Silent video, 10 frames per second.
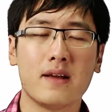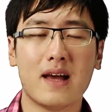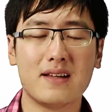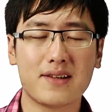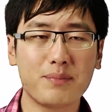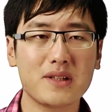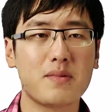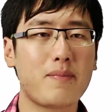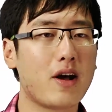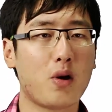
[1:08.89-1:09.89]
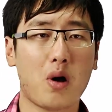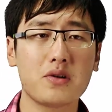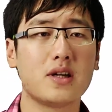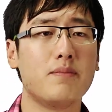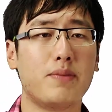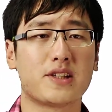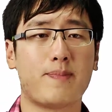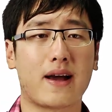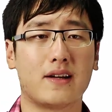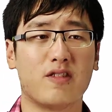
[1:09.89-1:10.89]
And sometimes maybe a long-term
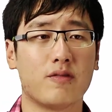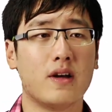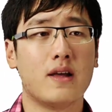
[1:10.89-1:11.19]
perspective